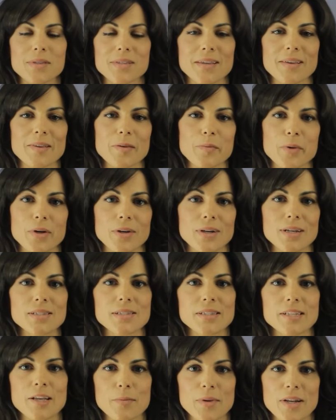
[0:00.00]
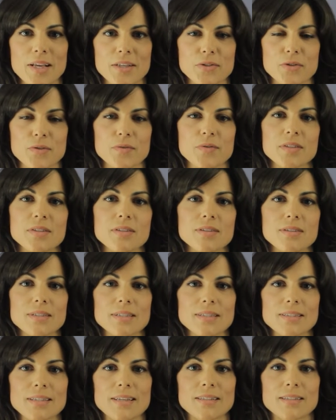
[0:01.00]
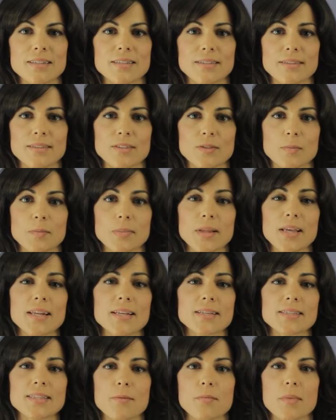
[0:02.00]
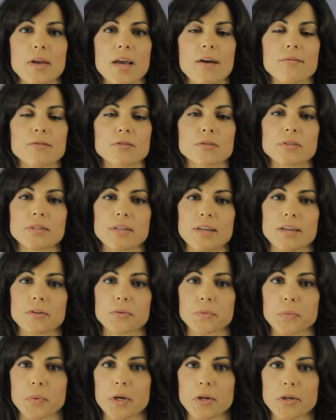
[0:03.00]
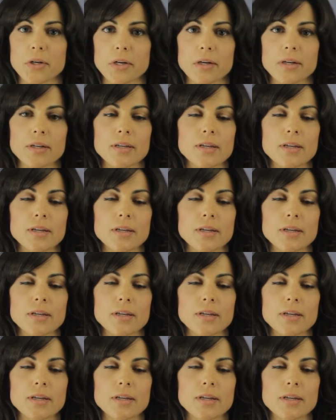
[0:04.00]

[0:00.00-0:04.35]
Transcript: Eylene Perez, and I'm an astrophysicist, and this is planets that may have contained water.